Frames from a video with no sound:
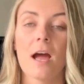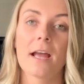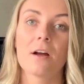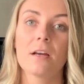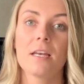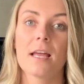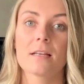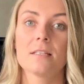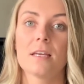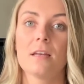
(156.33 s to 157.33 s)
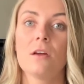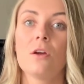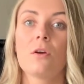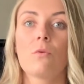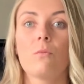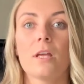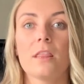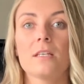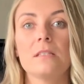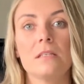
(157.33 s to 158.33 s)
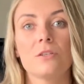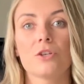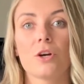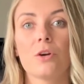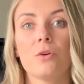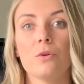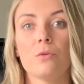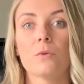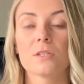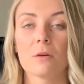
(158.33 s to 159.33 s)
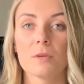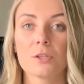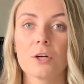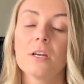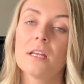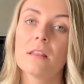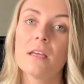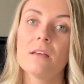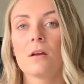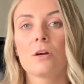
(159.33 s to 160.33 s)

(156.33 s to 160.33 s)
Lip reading: I got connected with this teacher who was on maternity leave.